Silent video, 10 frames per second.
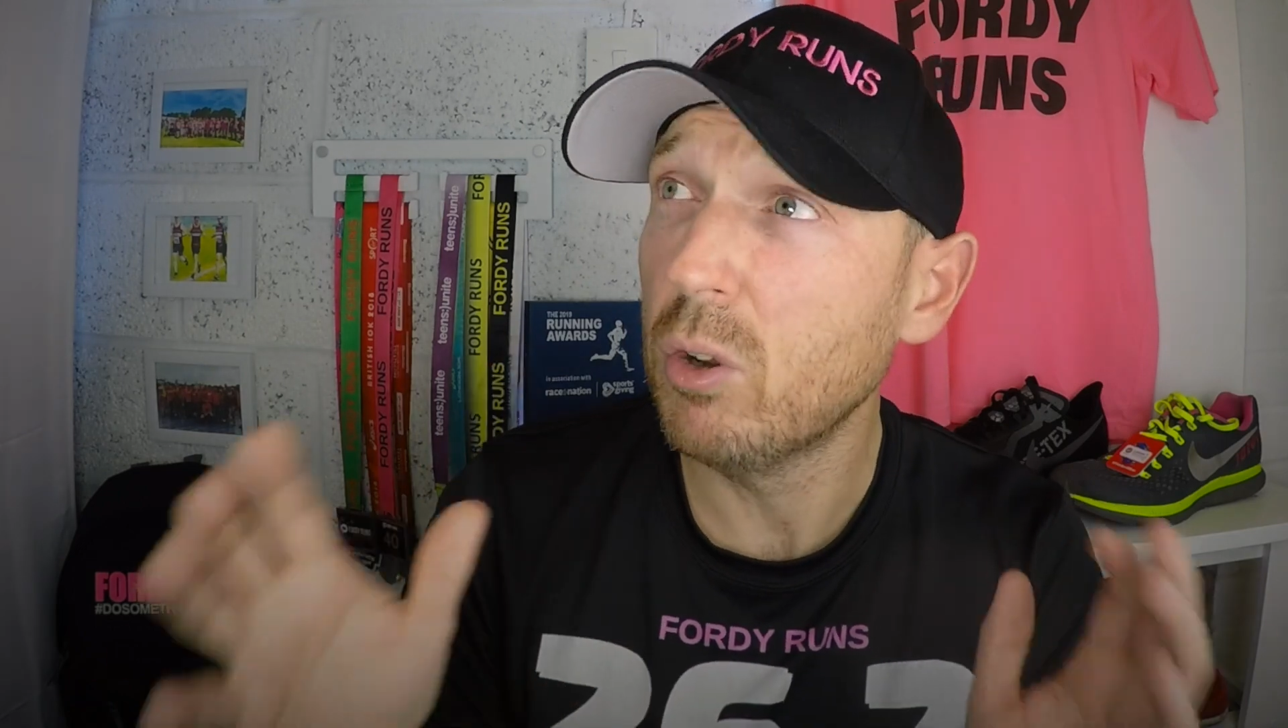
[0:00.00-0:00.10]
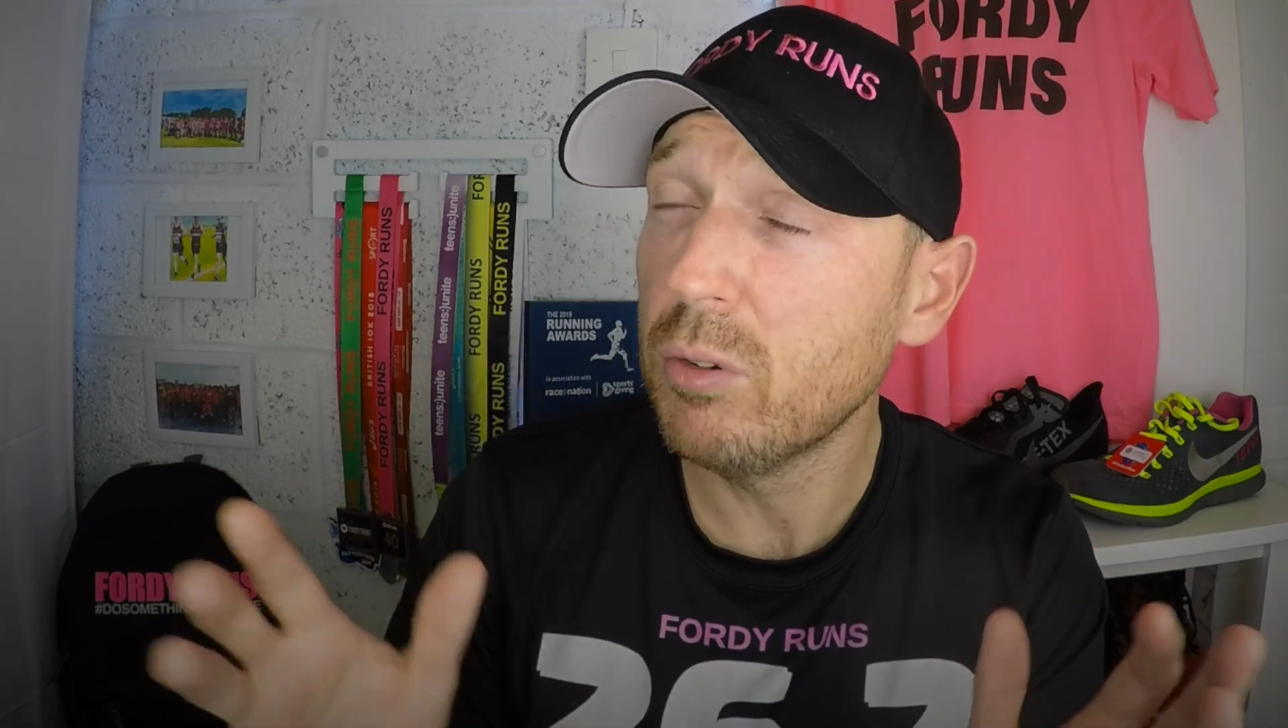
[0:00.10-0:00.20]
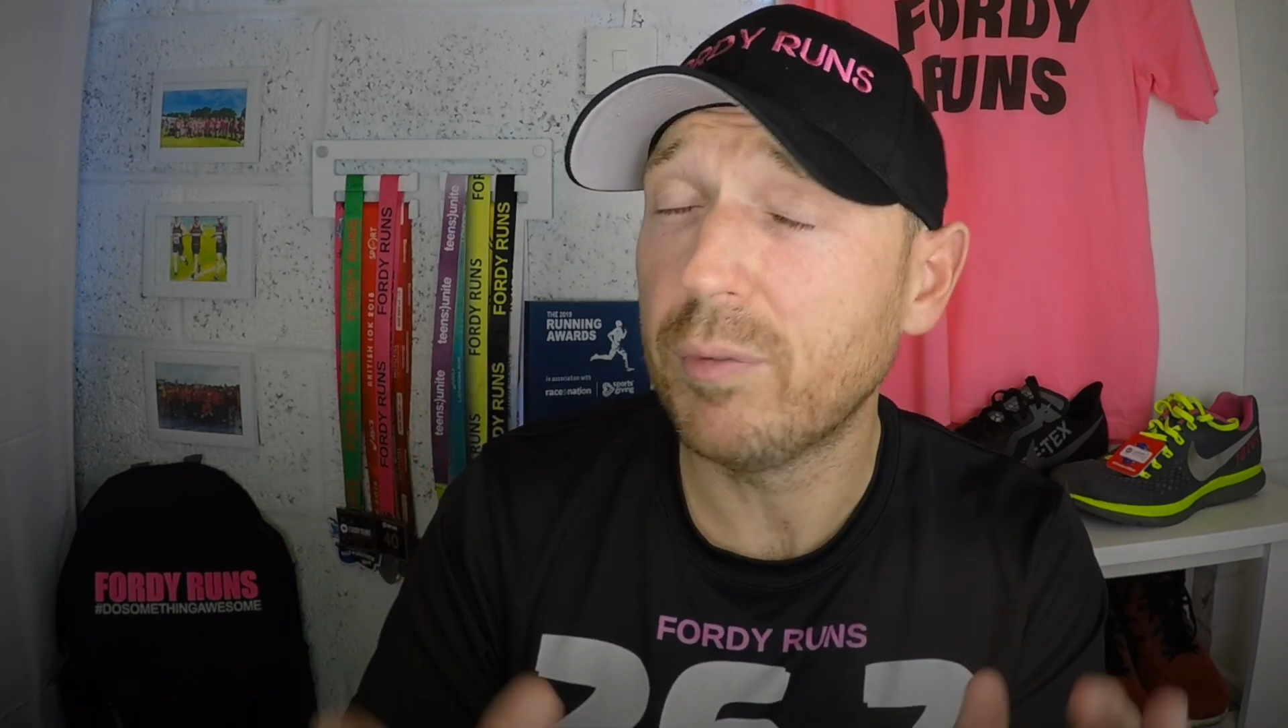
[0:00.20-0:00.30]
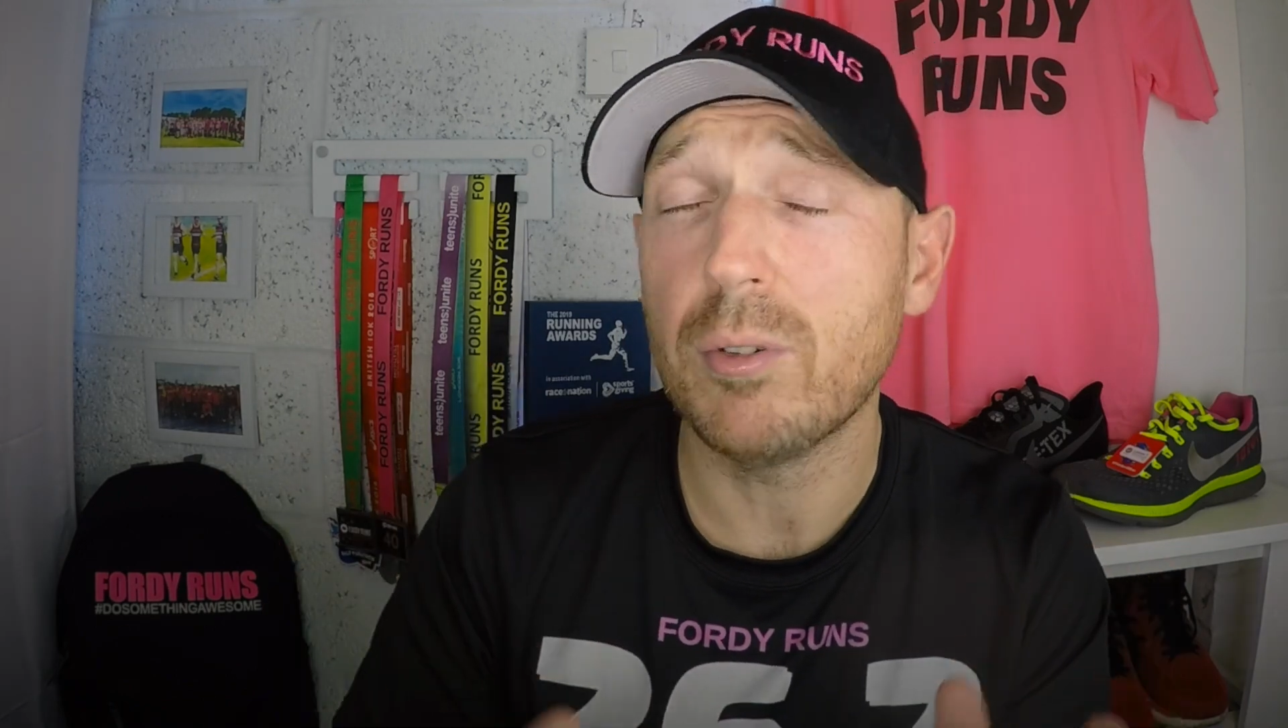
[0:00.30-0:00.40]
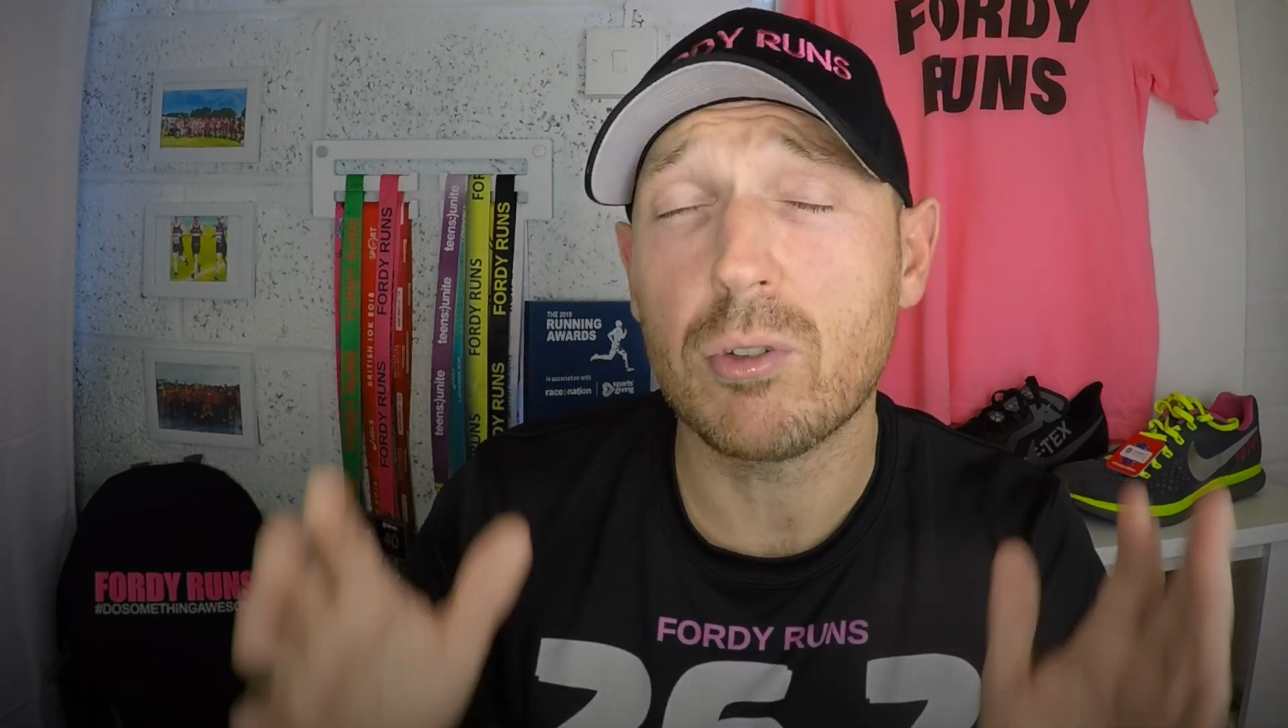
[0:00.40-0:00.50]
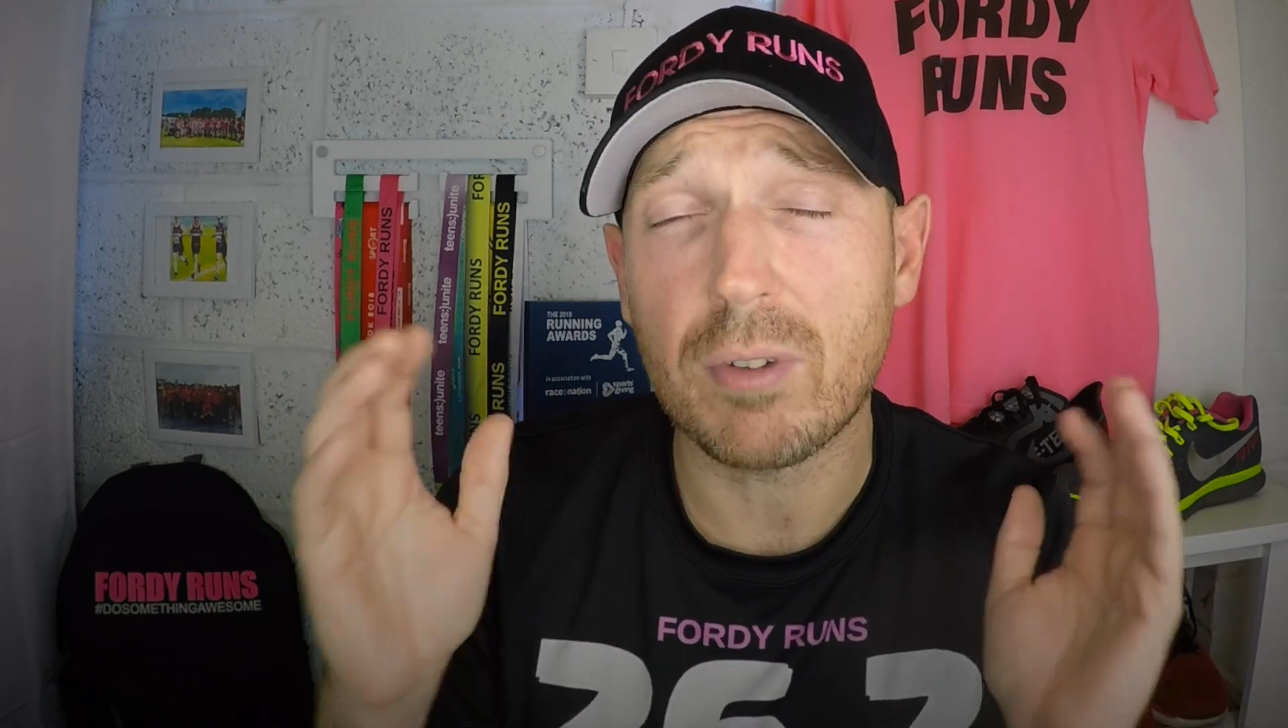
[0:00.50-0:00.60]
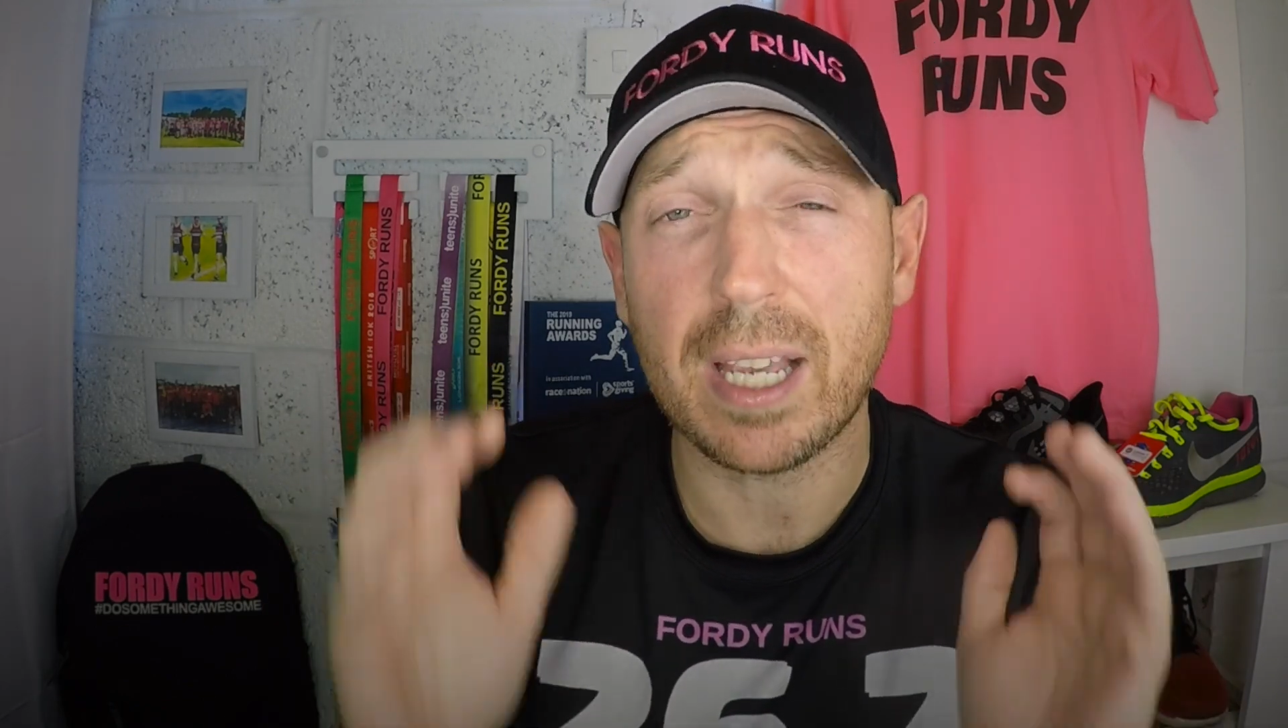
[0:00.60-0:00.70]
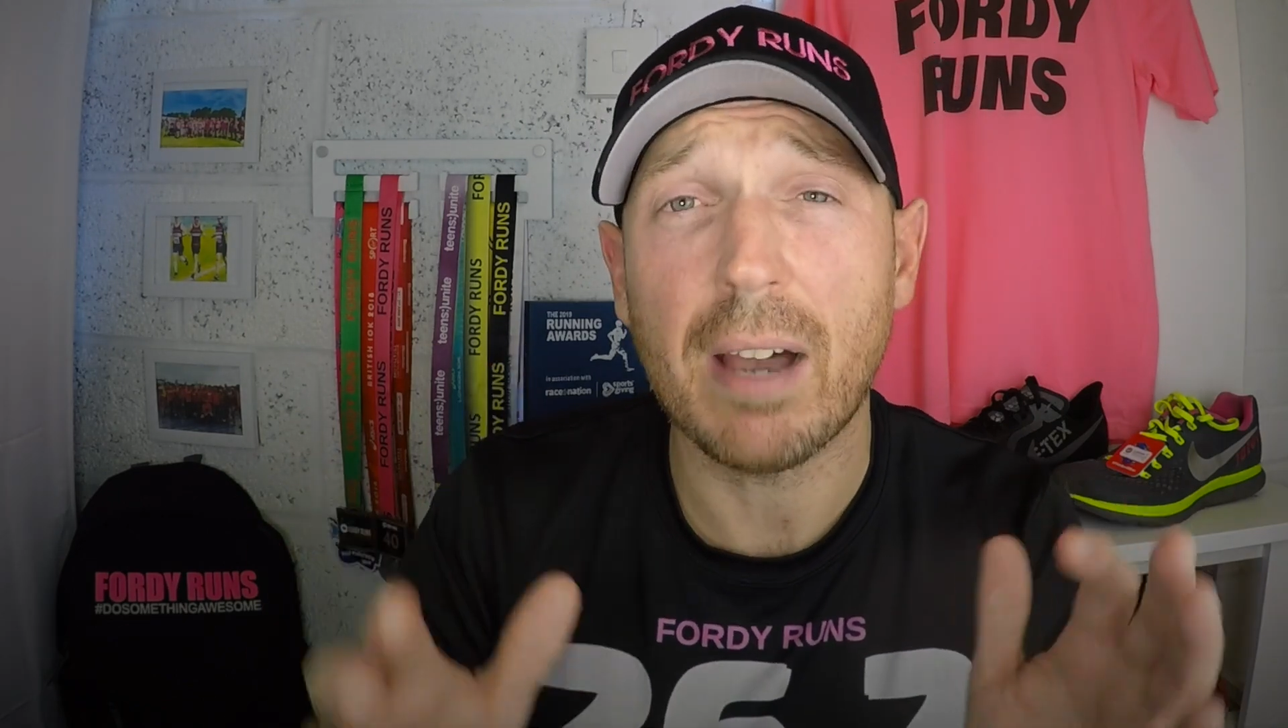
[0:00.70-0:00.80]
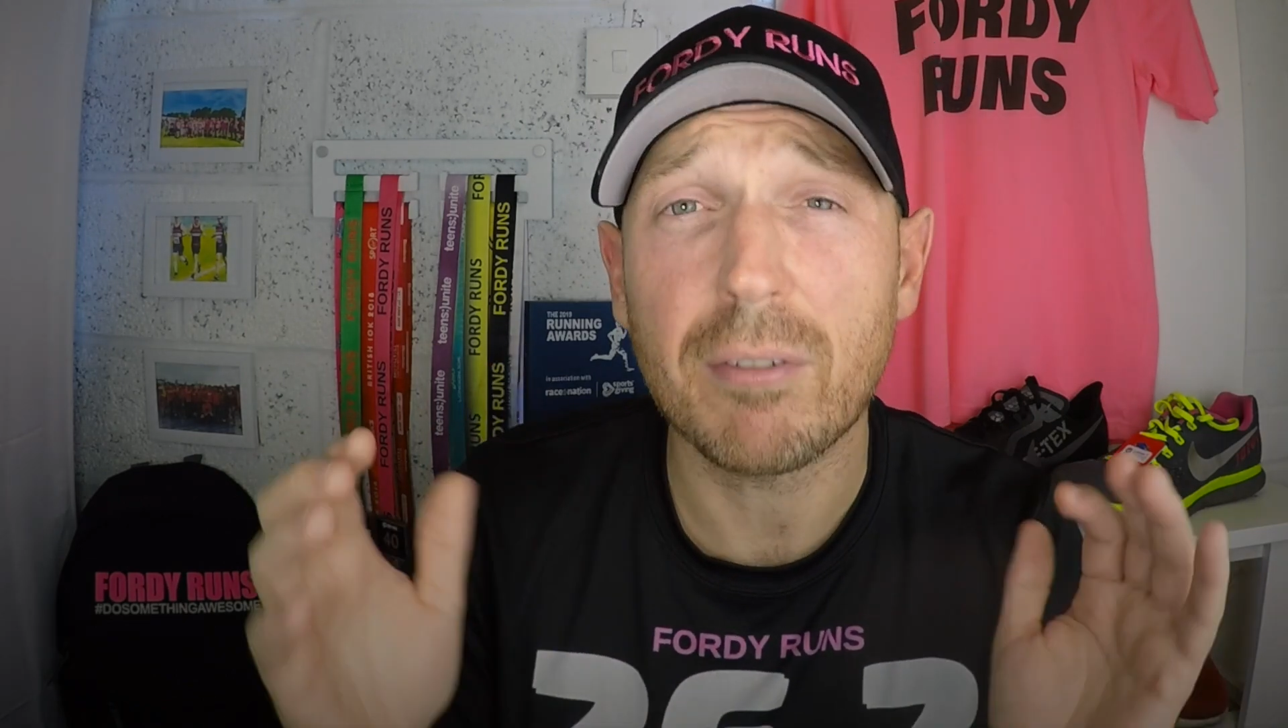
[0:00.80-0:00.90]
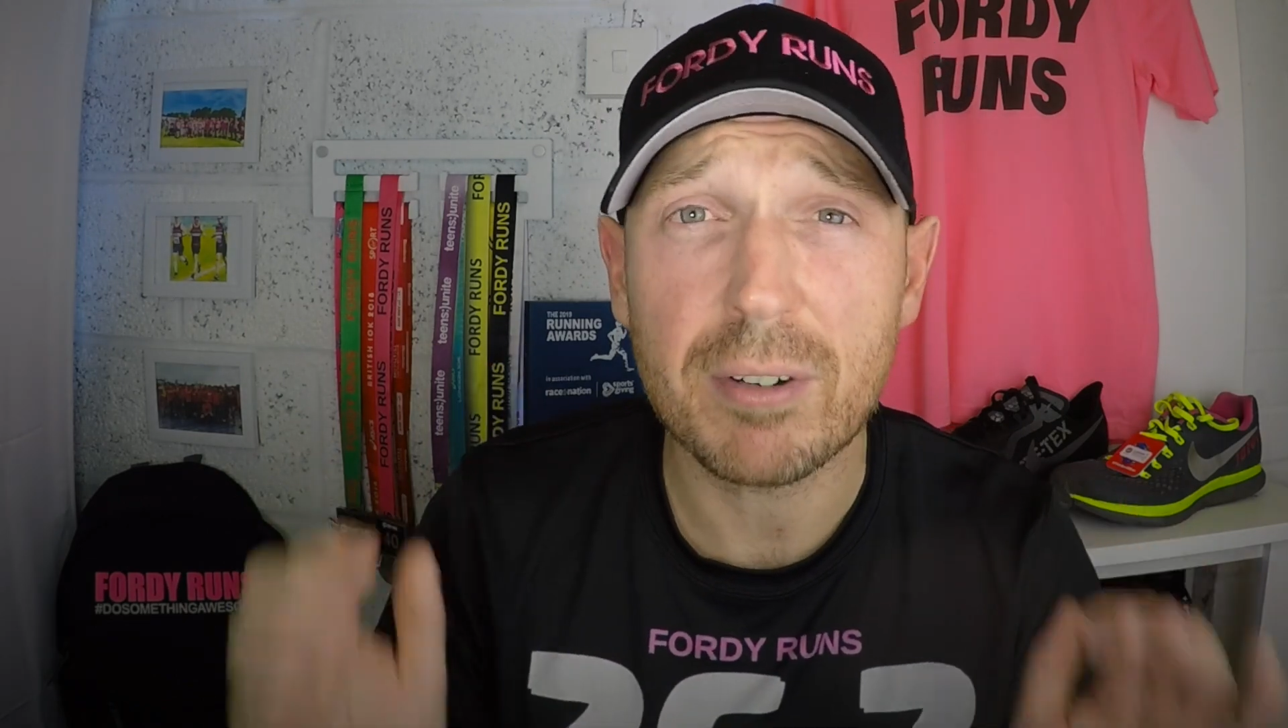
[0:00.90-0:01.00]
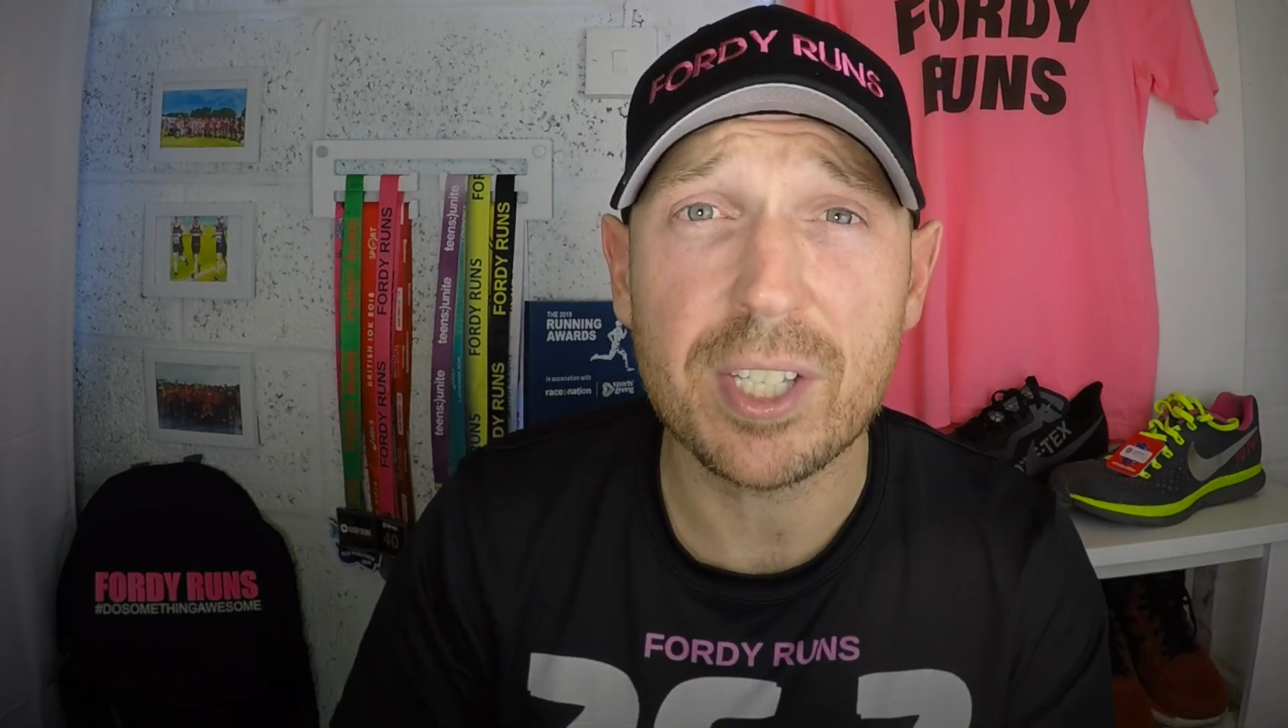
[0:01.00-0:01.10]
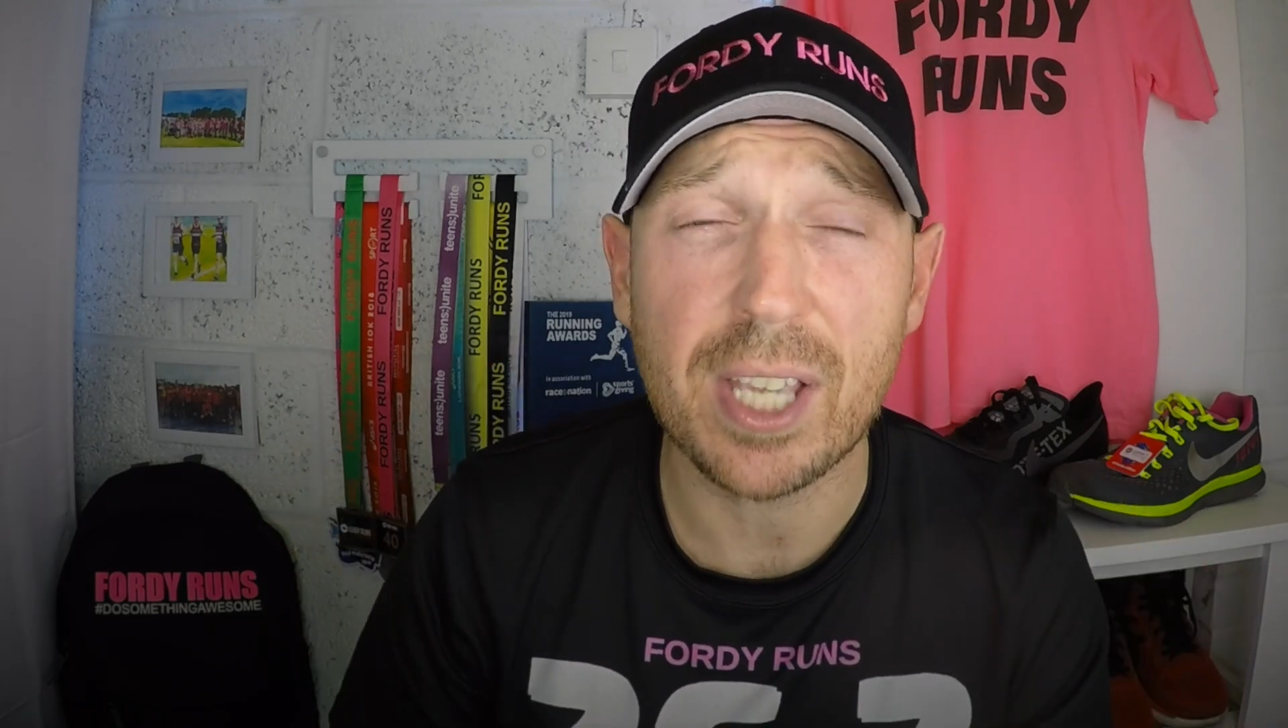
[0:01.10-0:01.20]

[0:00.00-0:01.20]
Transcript: Oofos recovery